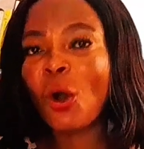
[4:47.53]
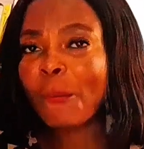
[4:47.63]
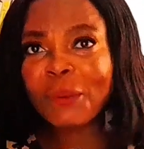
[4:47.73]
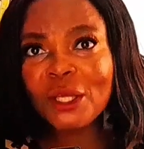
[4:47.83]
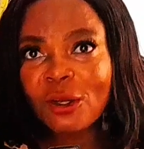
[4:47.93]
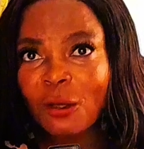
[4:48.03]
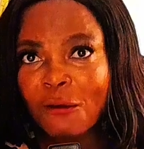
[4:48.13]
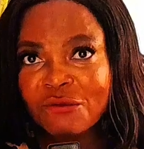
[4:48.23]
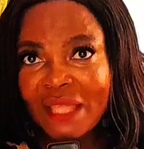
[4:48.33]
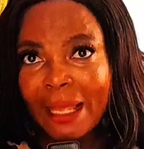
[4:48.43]
Copy
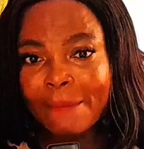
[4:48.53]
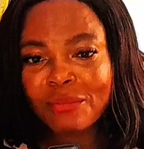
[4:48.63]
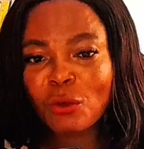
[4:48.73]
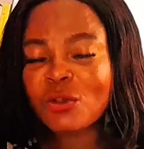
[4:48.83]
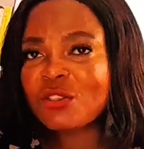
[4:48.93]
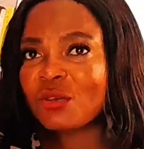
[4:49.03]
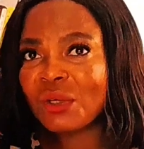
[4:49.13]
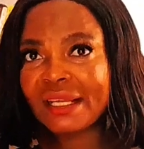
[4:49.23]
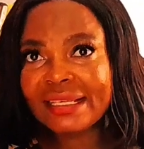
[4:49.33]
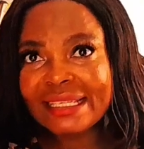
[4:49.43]
all of them. Once
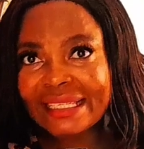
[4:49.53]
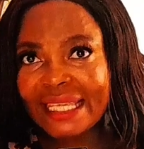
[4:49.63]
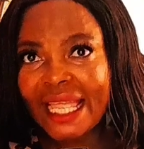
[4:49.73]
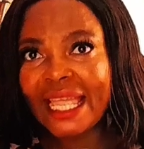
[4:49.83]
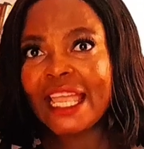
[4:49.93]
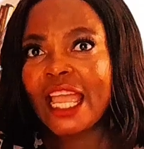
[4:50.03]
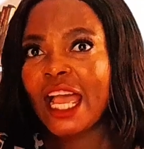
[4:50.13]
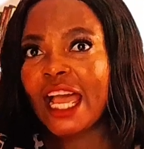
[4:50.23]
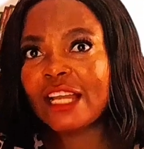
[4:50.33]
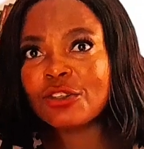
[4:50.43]
you click here
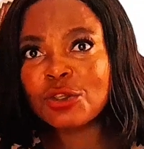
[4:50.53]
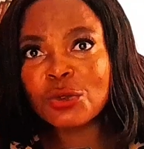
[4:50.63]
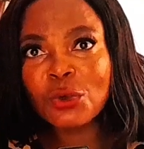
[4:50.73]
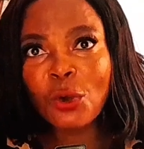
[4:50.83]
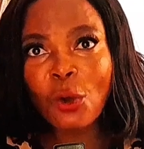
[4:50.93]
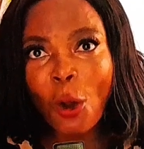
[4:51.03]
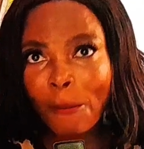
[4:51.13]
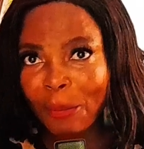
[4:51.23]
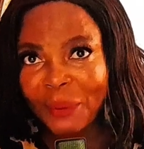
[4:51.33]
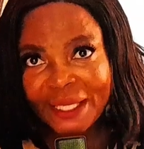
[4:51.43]
and you
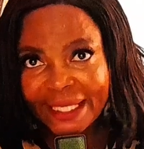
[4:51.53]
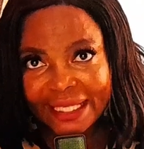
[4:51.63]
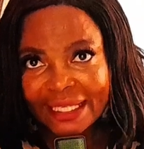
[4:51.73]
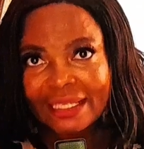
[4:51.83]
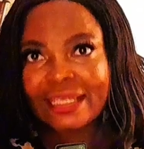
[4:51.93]
copy,